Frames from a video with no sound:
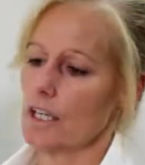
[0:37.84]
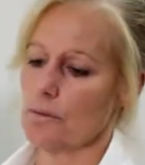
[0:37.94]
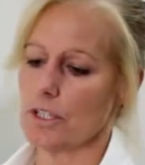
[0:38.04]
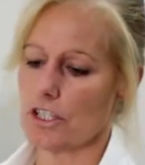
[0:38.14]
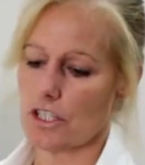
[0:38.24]

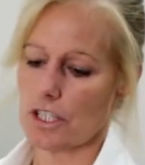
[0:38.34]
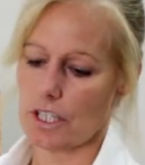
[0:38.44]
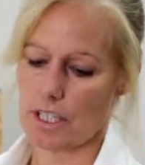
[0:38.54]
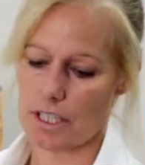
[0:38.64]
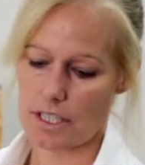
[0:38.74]
which
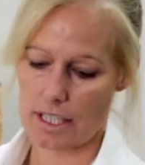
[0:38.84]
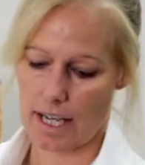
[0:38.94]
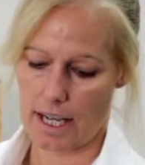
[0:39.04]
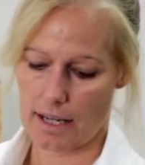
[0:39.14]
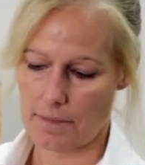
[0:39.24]
is
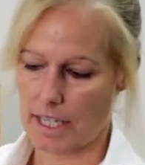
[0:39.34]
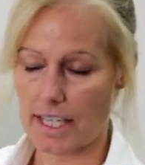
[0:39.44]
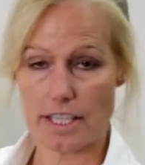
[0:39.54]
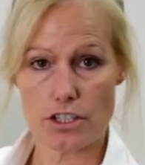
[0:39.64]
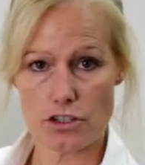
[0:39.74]
a
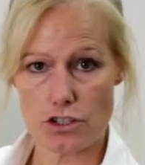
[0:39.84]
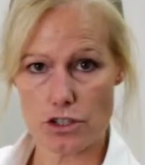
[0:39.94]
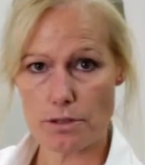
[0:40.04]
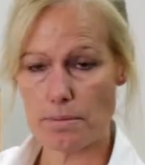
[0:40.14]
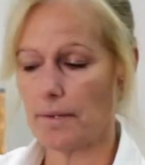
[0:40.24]
heated
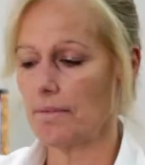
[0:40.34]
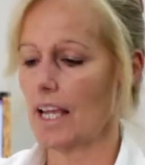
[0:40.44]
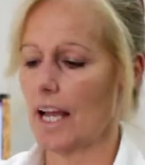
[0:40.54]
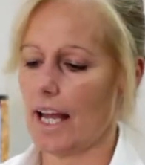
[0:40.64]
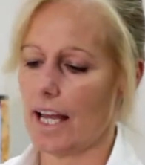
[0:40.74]
tube,
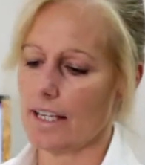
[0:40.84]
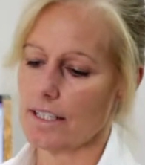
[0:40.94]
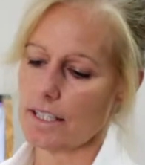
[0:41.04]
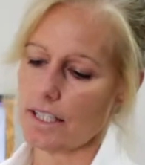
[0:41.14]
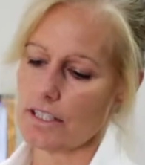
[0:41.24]

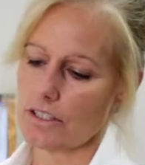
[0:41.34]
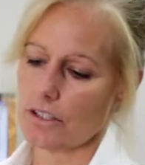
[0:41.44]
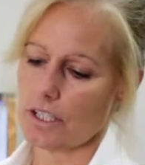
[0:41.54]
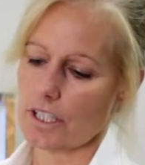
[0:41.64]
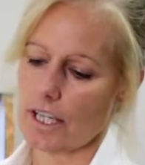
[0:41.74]
and it's
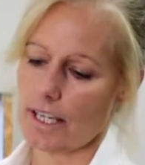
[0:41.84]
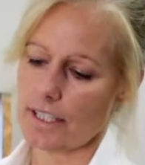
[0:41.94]
got a